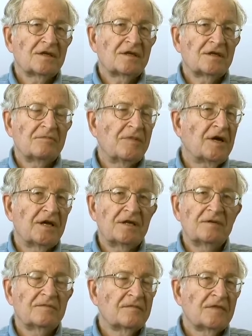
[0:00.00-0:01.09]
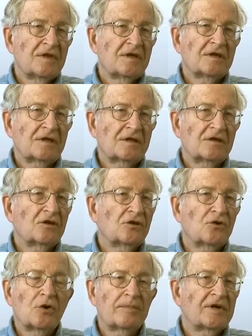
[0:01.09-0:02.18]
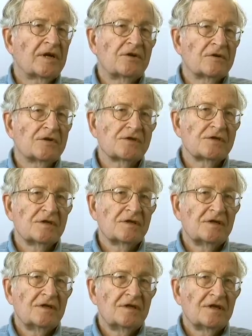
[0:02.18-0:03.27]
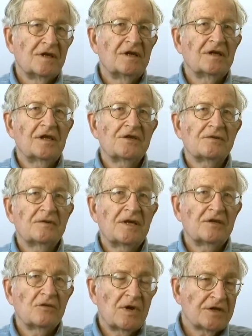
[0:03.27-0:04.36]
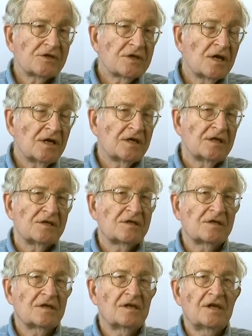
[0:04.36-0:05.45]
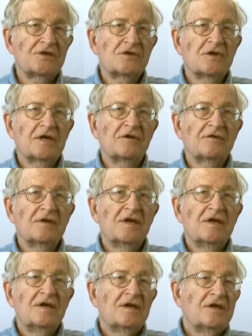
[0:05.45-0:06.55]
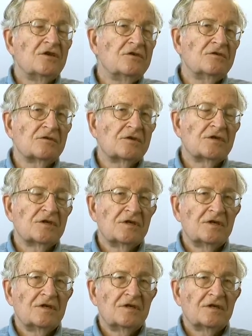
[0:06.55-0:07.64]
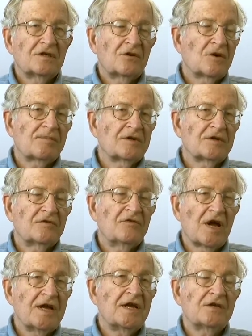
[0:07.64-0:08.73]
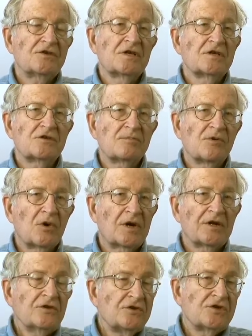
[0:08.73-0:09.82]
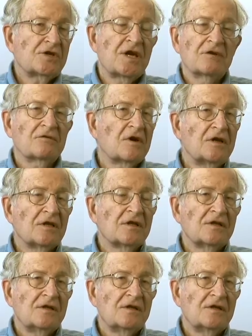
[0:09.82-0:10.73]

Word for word: uh, by uh, corporate interests. And, unless, and the way it's done is that unless you have huge corporate financing and support, you just can't run.